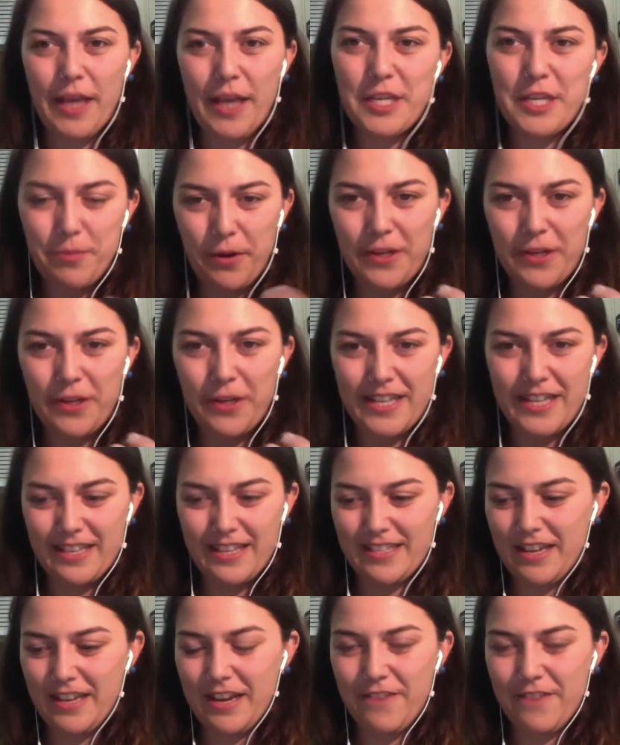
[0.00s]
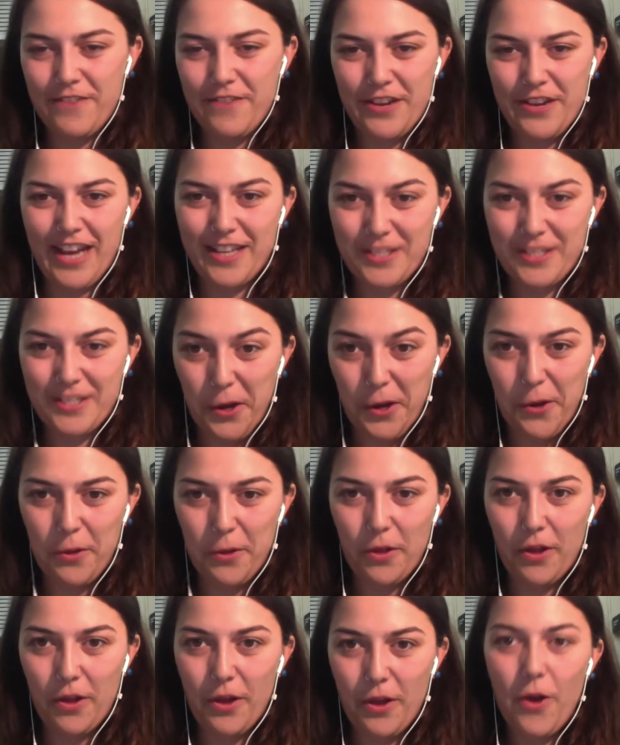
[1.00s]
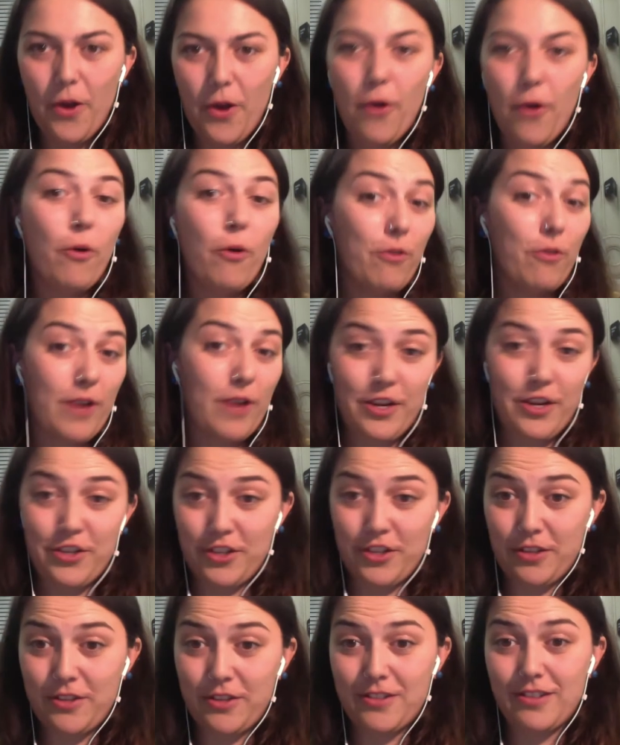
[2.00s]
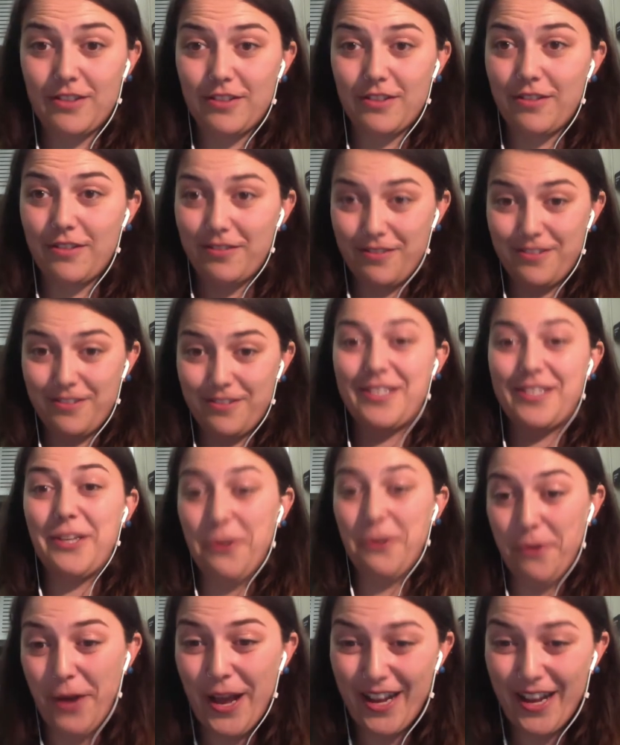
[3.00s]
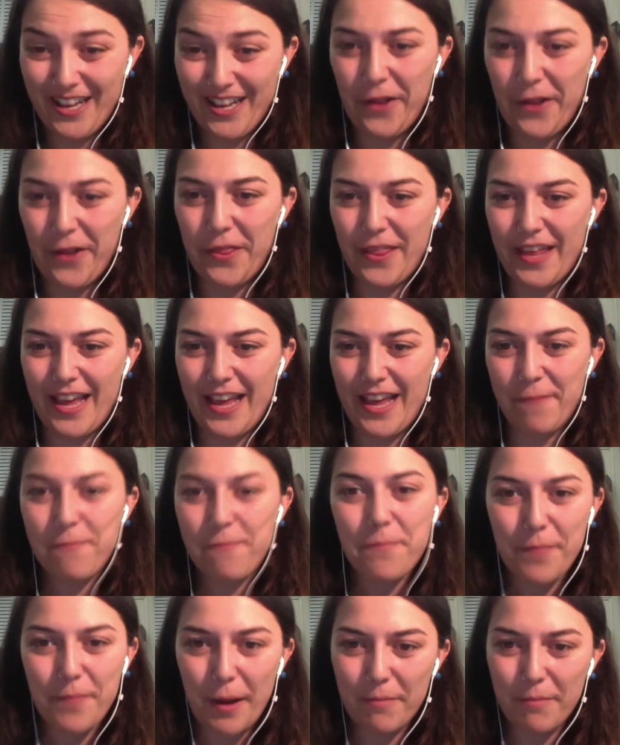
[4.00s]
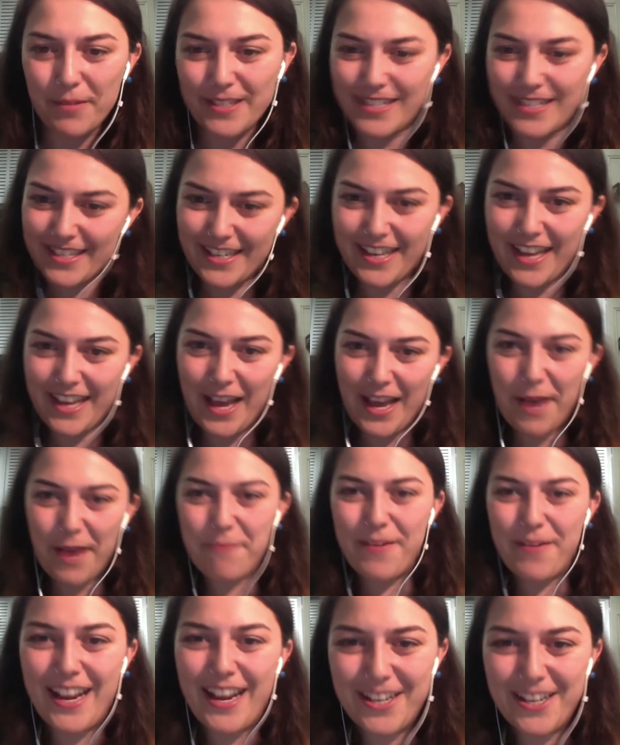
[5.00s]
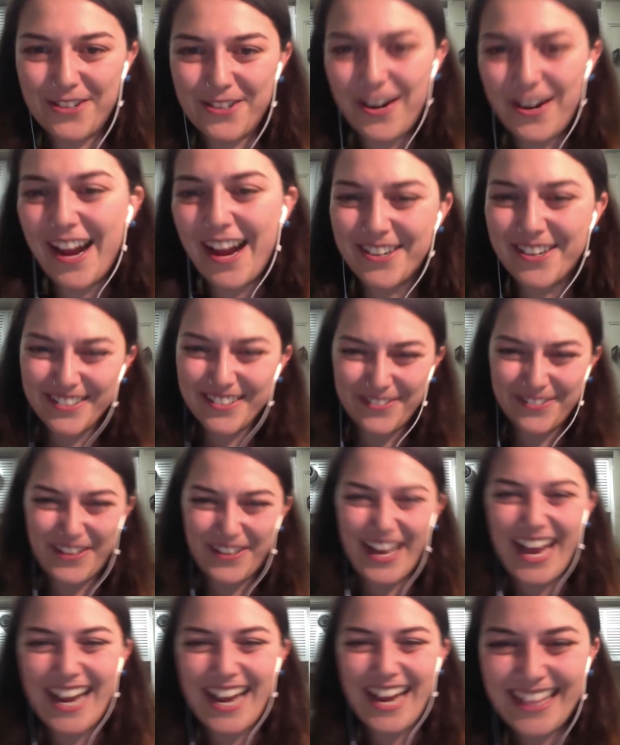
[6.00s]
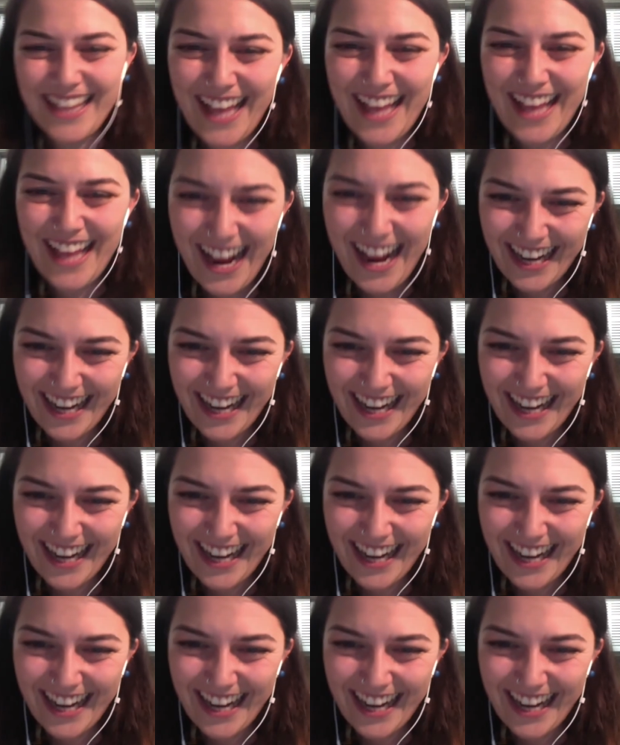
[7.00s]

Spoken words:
project that's kind of your next goal, or are you just still working on the publicity campaign trail for Heat and Light?